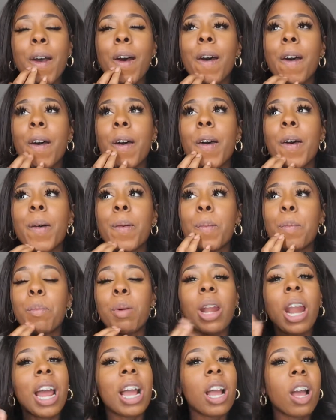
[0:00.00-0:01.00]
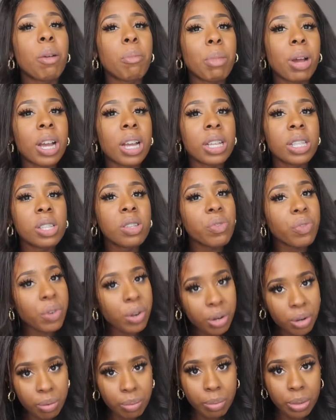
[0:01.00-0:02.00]
but I got mine
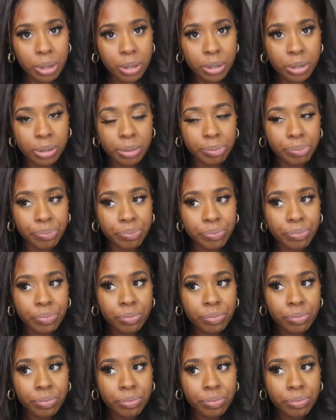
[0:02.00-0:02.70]
from